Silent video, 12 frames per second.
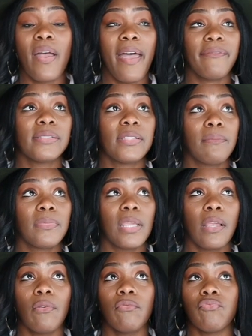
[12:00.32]
have
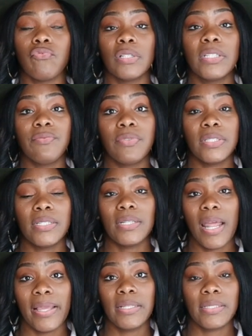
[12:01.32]
something really, really
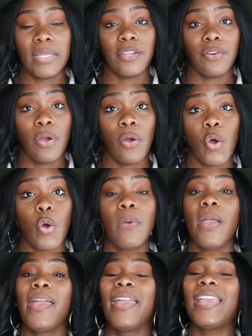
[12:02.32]
nice in your home,
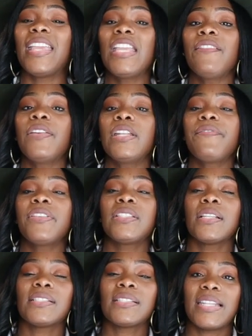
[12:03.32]
even if it's
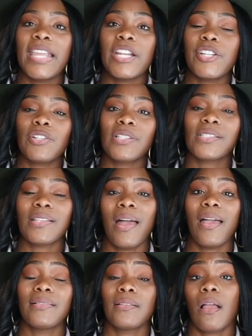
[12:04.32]
a standard
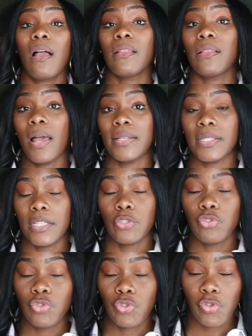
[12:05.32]
size closet.
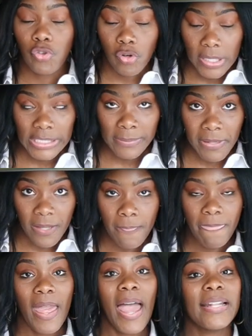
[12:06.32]
Trust
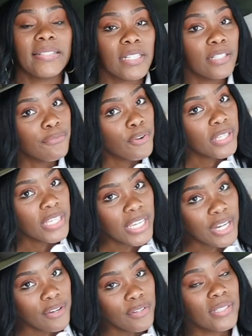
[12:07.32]
me, I did it for
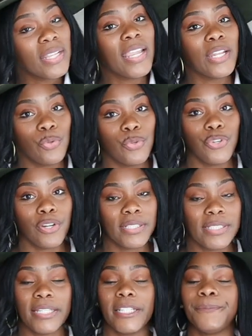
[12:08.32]
years in New York
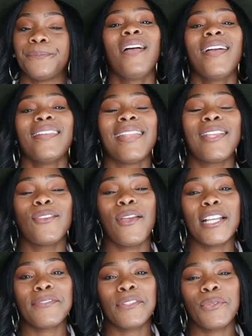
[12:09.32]
City. Thank you
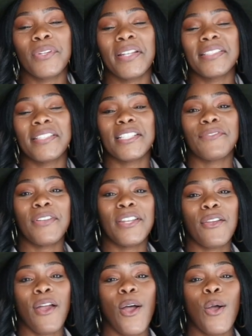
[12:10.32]
guys for tuning into this
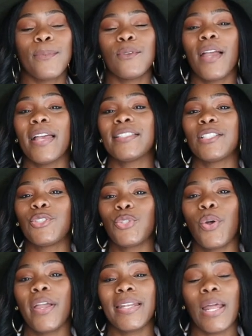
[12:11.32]
video. I hope you guys
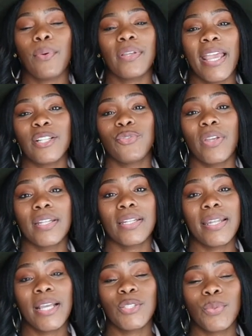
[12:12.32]
enjoy and I will catch you in the
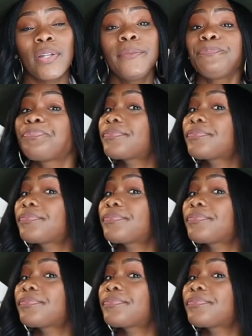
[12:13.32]
next one.